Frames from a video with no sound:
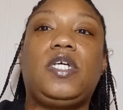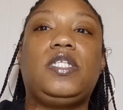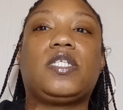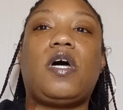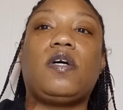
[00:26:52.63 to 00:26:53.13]
and
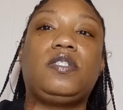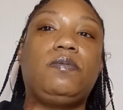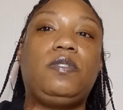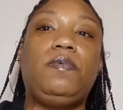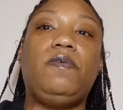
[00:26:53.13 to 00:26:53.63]
it's causing
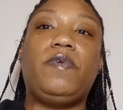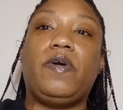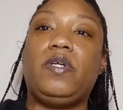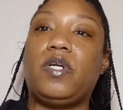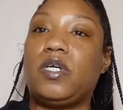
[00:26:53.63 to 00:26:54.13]
them to be
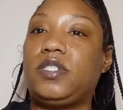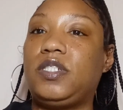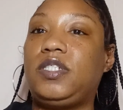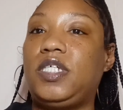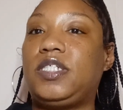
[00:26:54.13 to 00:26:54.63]
very
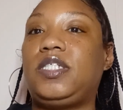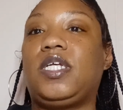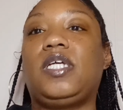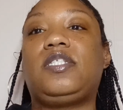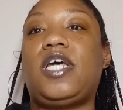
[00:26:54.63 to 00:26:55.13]

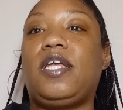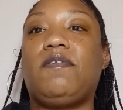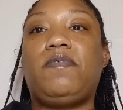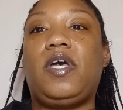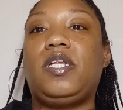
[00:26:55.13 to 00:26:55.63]
narcissistic and take
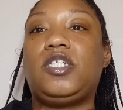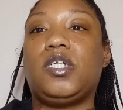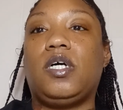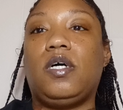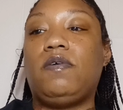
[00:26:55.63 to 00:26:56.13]
advantage
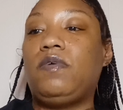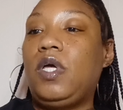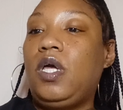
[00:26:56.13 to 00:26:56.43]
of,